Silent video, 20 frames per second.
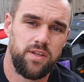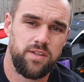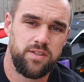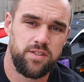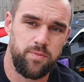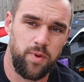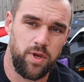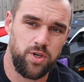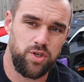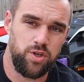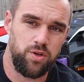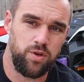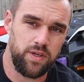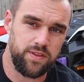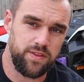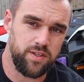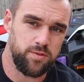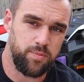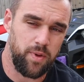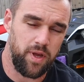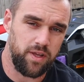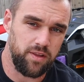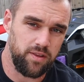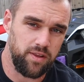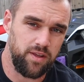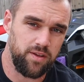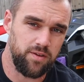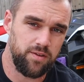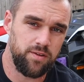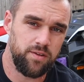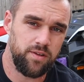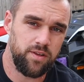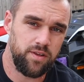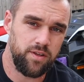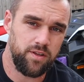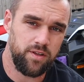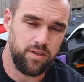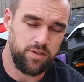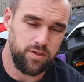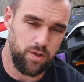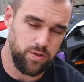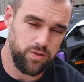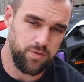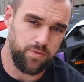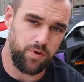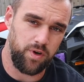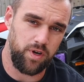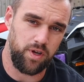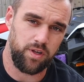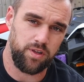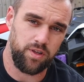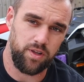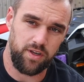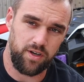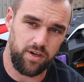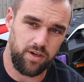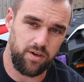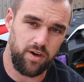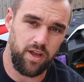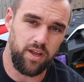to make sure you get this bike legal, know it's free and clear,